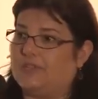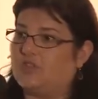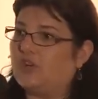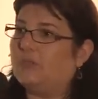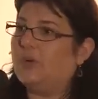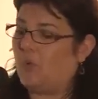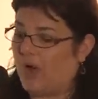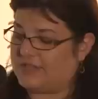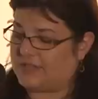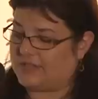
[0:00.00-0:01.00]
And Sherman
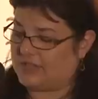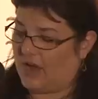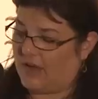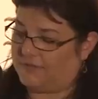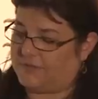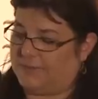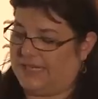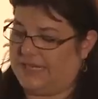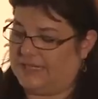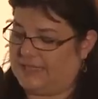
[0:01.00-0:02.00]
wants a soft
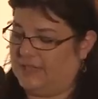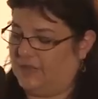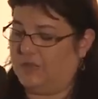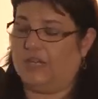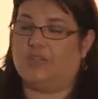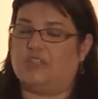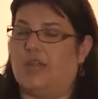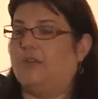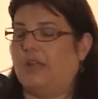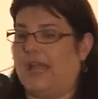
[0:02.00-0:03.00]
peace, including a
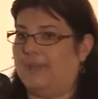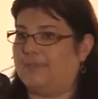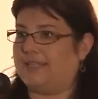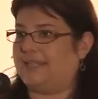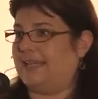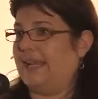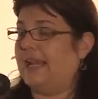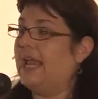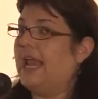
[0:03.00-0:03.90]
general amnesty.